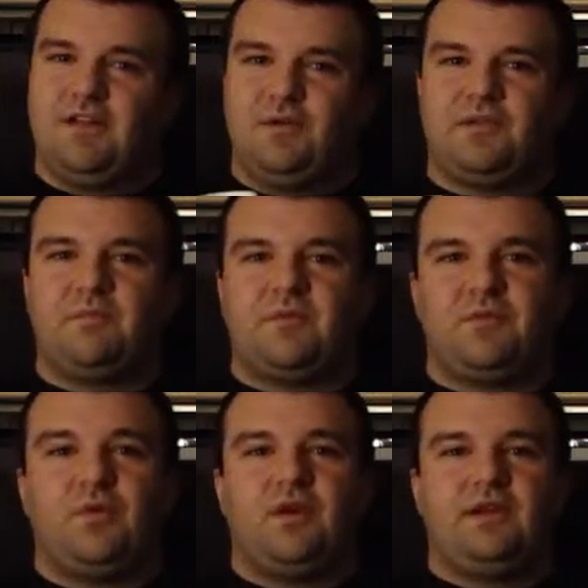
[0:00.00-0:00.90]
What's up,
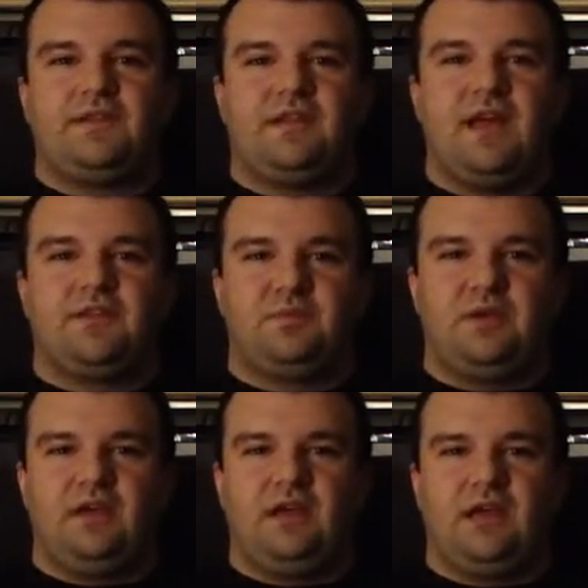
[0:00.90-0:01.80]
everyone? It's
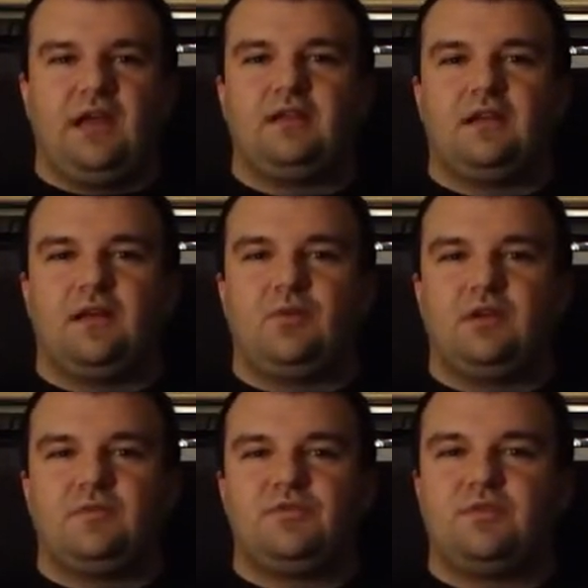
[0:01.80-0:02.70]
DSP, and
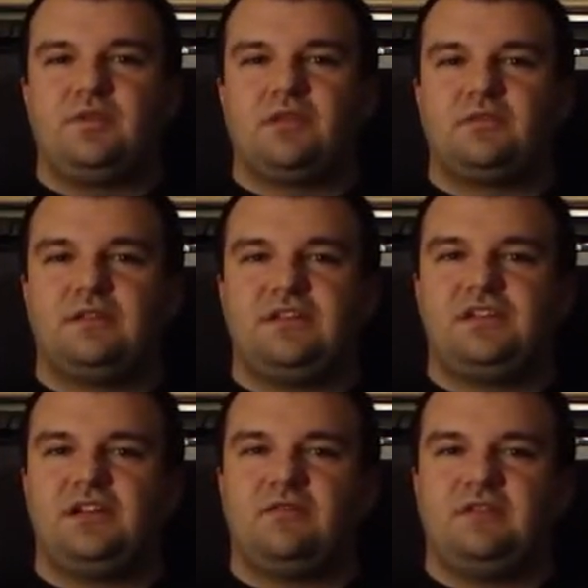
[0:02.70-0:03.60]
welcome to another
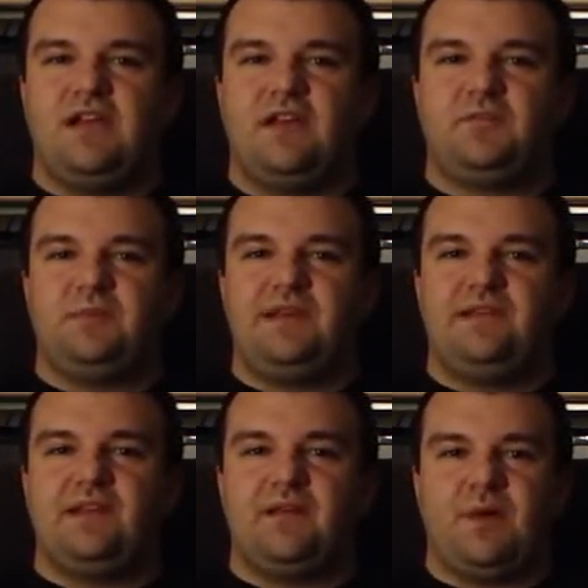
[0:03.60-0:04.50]
edition of
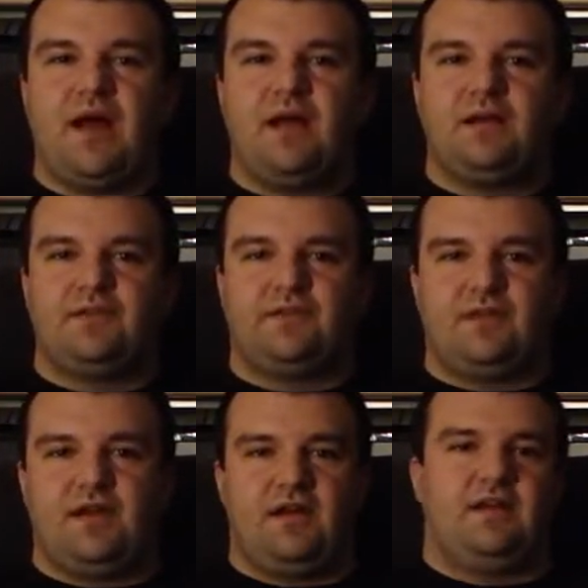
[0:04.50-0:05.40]
DSP's Inbox,
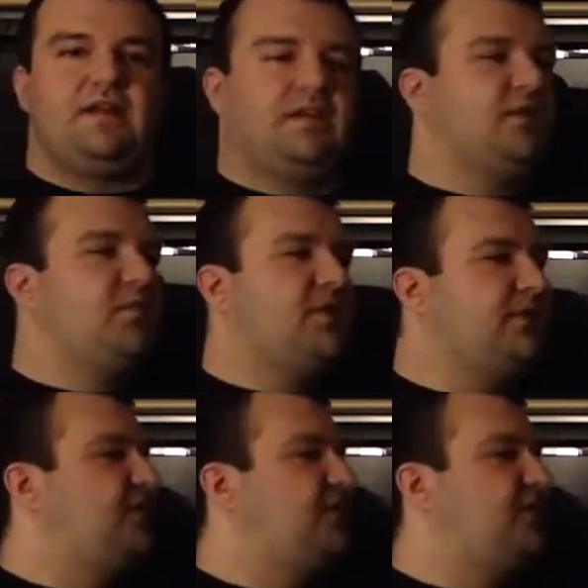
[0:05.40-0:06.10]
in a little bit of a